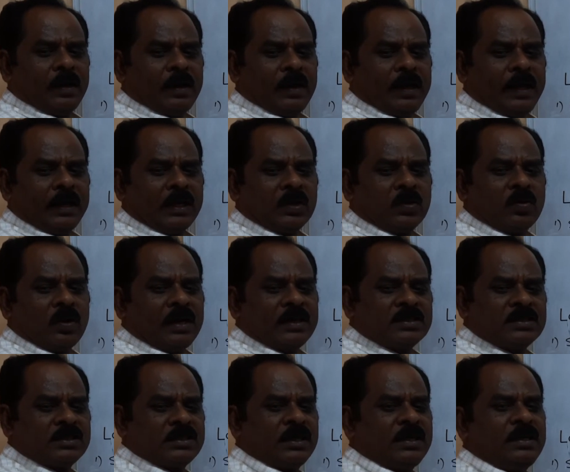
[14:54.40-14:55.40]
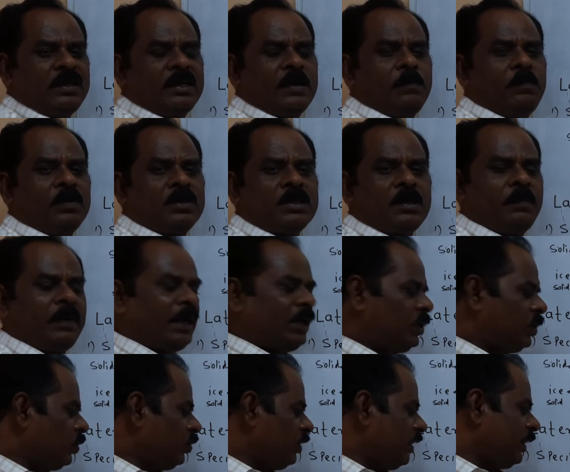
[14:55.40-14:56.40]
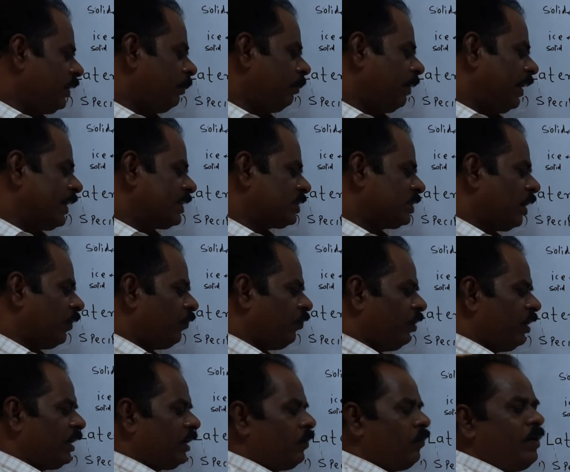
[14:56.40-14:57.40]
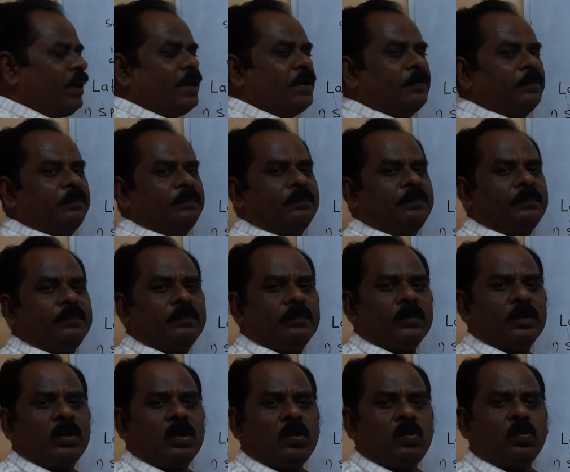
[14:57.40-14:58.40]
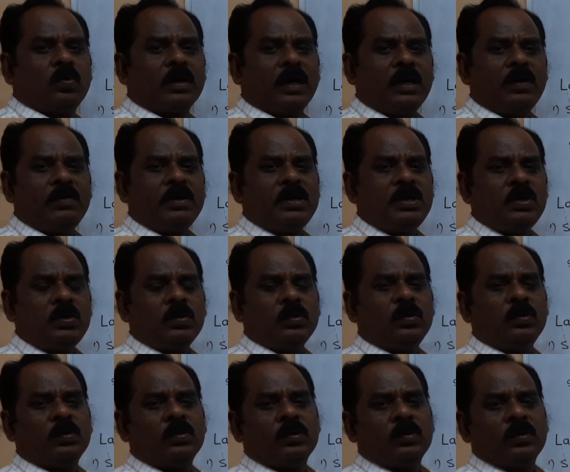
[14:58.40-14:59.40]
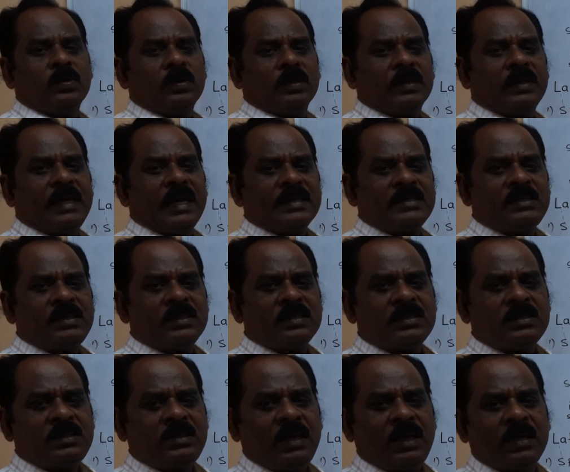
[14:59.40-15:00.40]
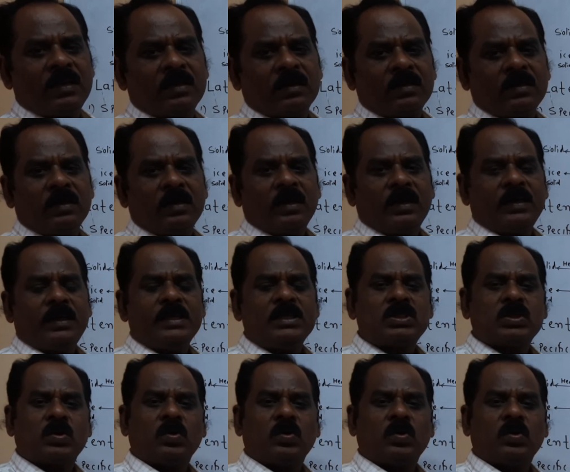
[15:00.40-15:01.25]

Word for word: at constant temperature by unit mass of liquid to convert into gaseous state is